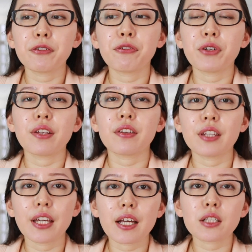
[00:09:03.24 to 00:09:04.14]
different
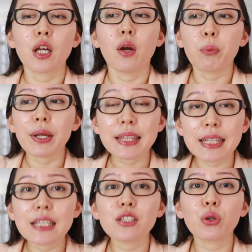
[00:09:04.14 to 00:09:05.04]
things
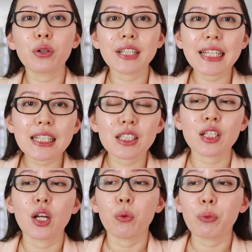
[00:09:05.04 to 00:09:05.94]
within your niche,
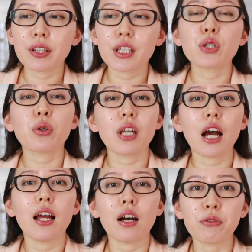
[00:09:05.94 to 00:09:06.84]
within your
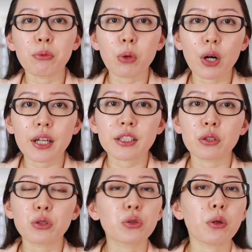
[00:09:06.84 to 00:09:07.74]
line of work,
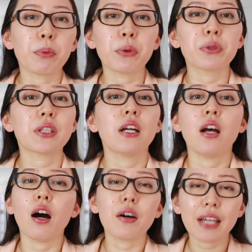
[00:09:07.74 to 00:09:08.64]
so you don't put
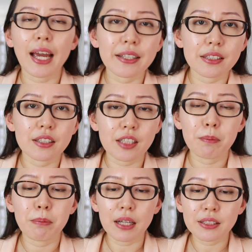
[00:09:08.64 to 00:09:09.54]
all the eggs in the
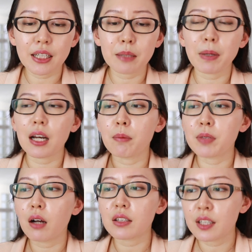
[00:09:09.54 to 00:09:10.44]
same basket. But
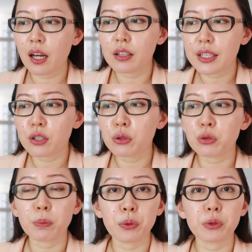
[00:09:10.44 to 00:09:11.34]
I'm not telling you
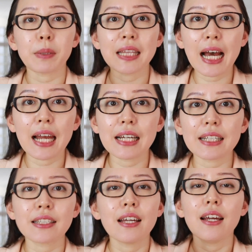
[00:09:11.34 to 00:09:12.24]
to put
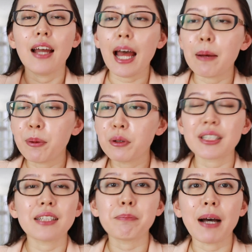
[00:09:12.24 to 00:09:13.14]
bananas,
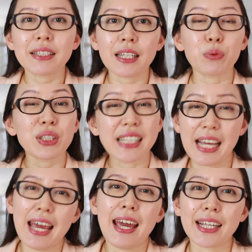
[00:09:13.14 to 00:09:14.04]
apples in the basket with
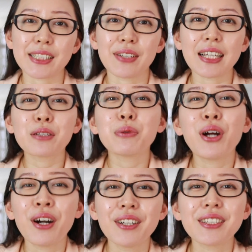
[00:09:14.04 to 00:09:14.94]
the eggs, right? It
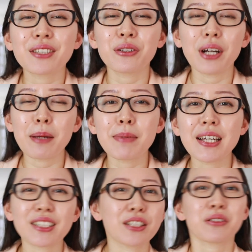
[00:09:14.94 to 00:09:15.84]
will hurt your
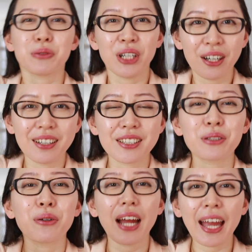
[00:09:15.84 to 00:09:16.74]
image, it will
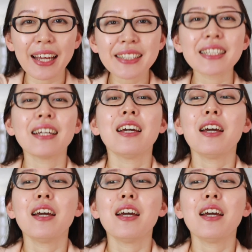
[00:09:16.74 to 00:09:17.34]
hurt your eggs.